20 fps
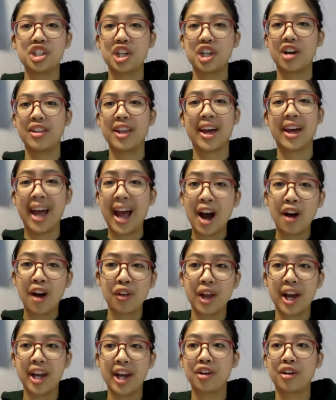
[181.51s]
share that
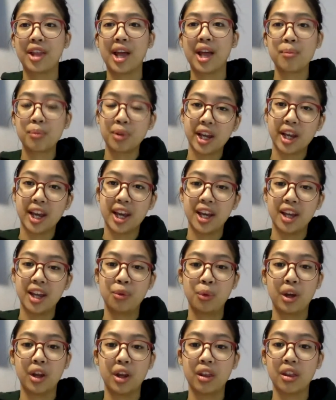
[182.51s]
outline or that
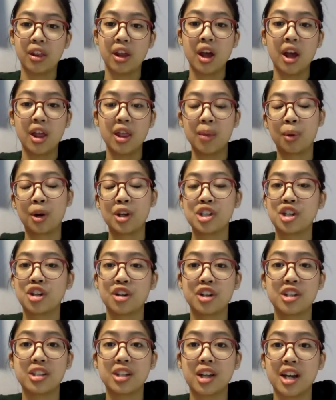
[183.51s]
plan with the person
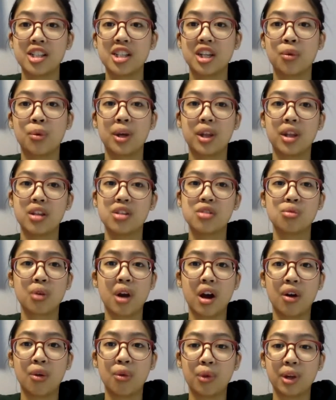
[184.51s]
you're discussing with is
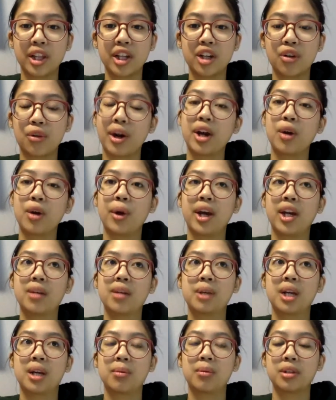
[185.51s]
a really great way to
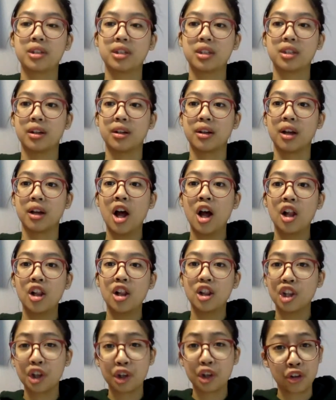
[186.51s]
be able to
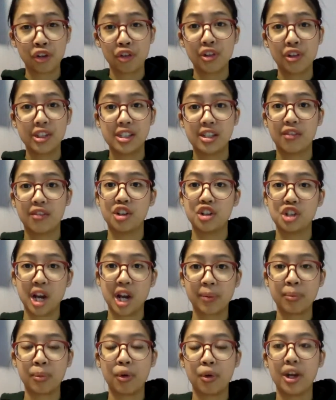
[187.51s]
look through these different
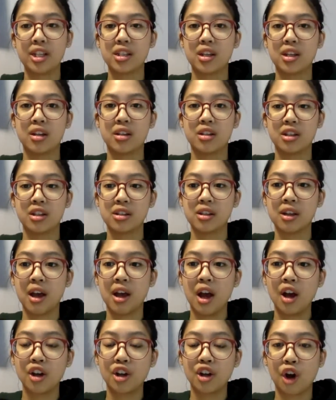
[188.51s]
checkpoints and just
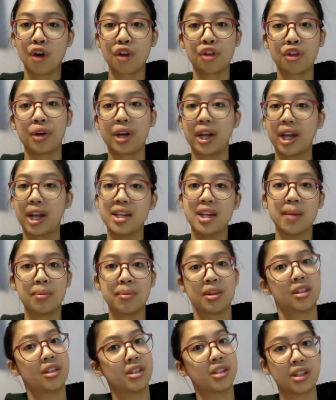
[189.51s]
go through an
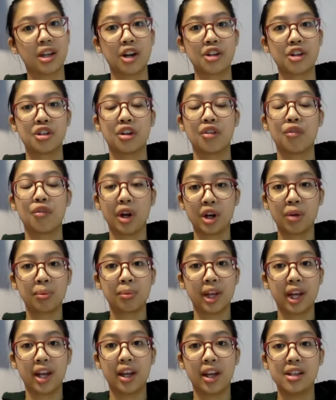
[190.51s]
in-depth discussion of what your
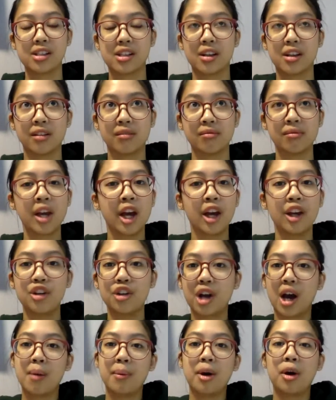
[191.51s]
plan is, and
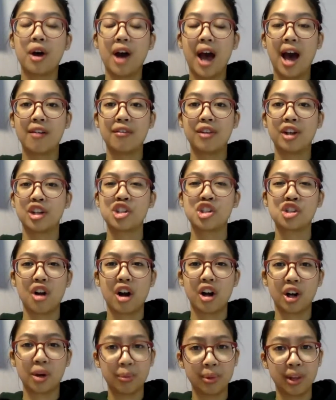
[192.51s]
you come out having a
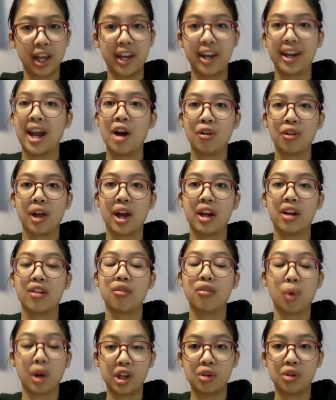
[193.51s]
stronger plan and outline
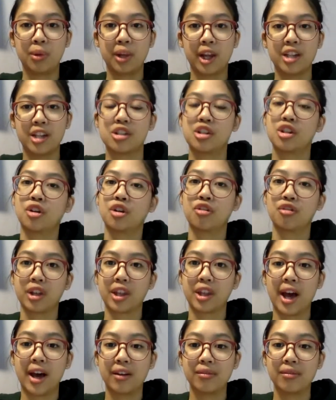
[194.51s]
of what you plan to do for
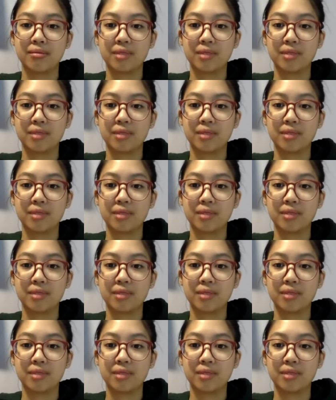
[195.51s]
that